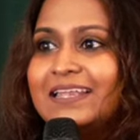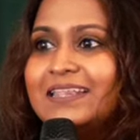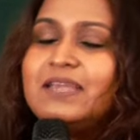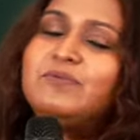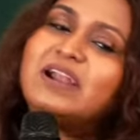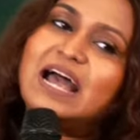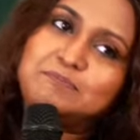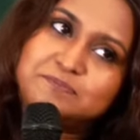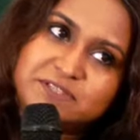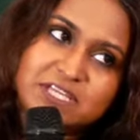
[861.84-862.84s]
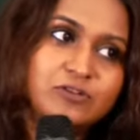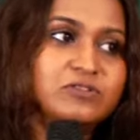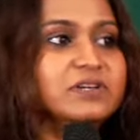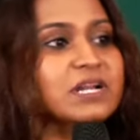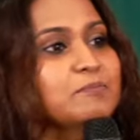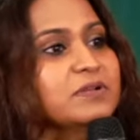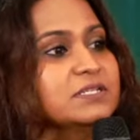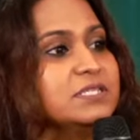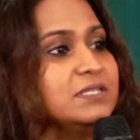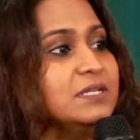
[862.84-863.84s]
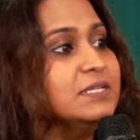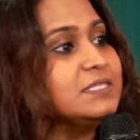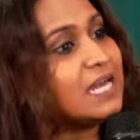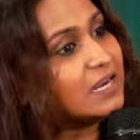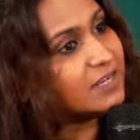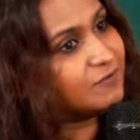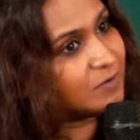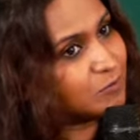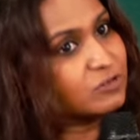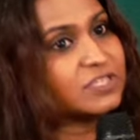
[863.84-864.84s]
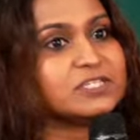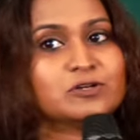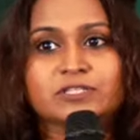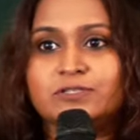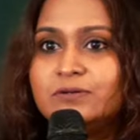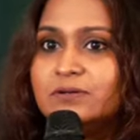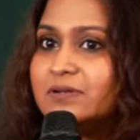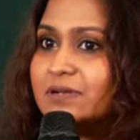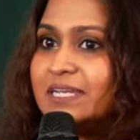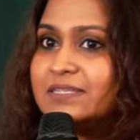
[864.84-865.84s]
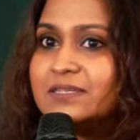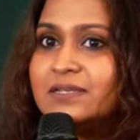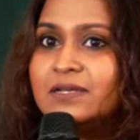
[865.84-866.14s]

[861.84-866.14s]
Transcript: They were absolute grumblers, starting from Moses also, right?